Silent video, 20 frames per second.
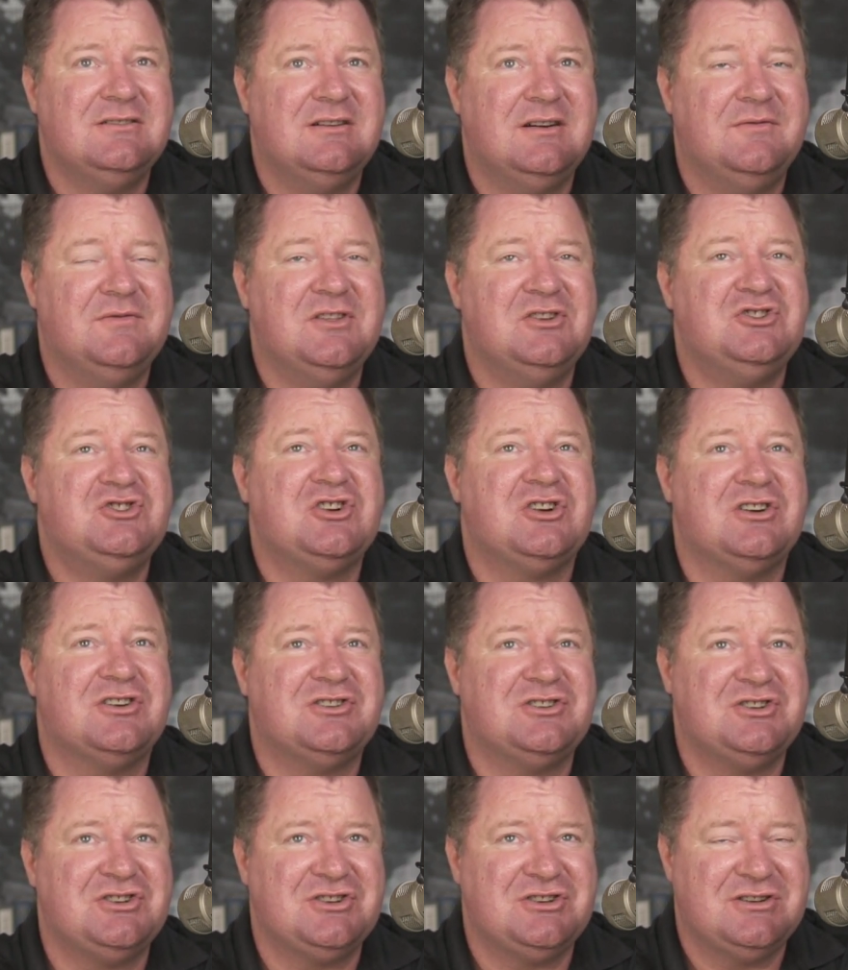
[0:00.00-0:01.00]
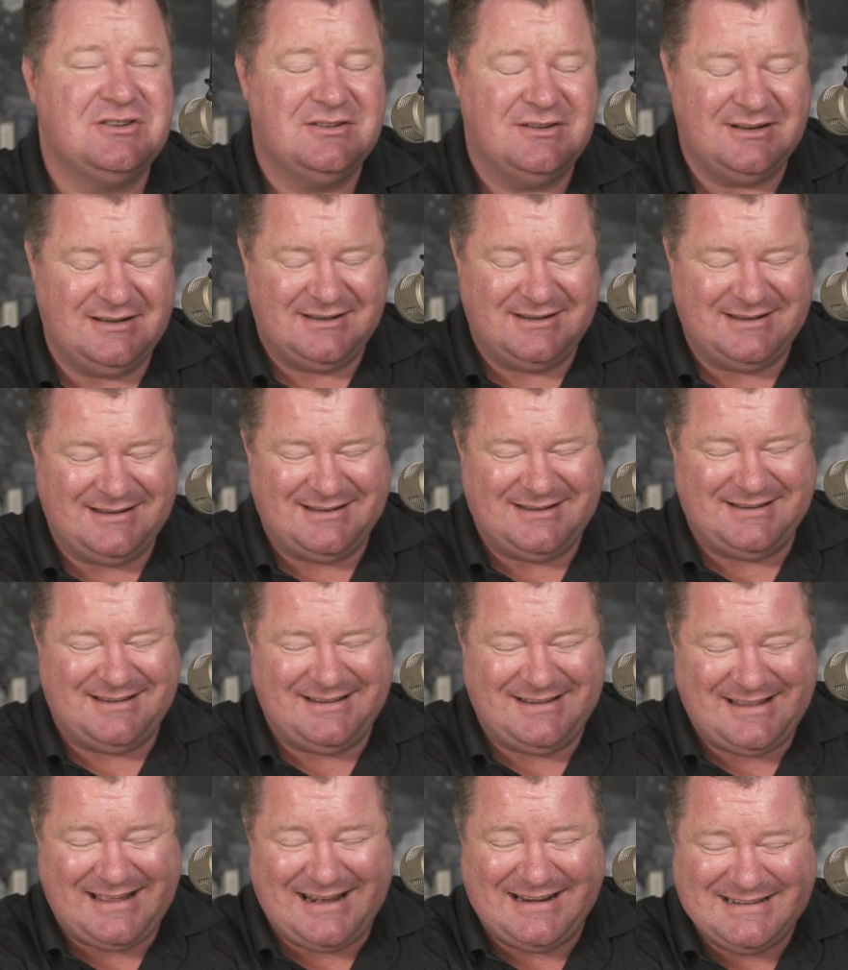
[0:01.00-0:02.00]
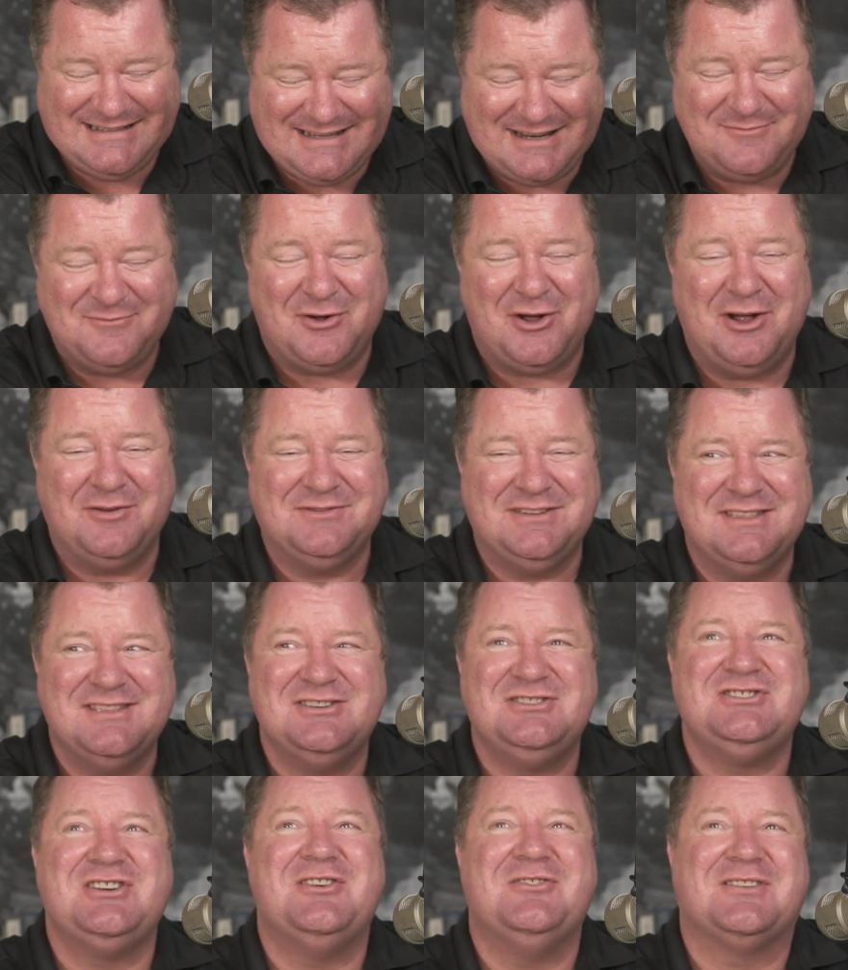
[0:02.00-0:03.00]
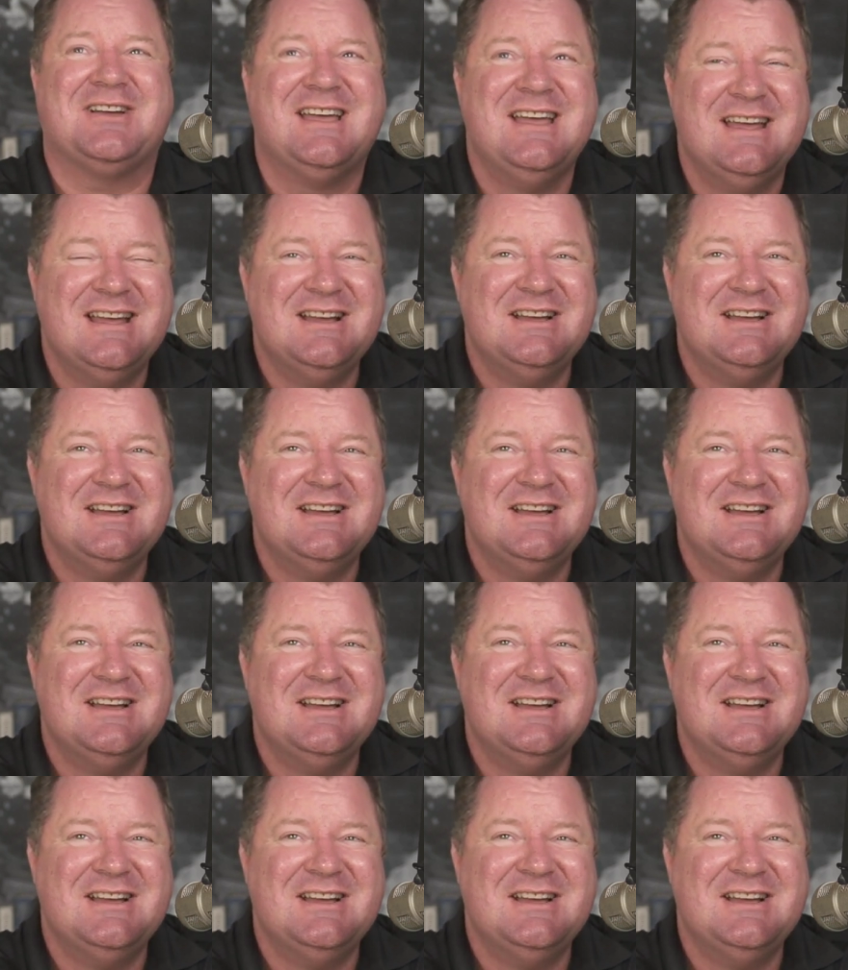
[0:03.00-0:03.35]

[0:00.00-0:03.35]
of the church that is involved in the joke.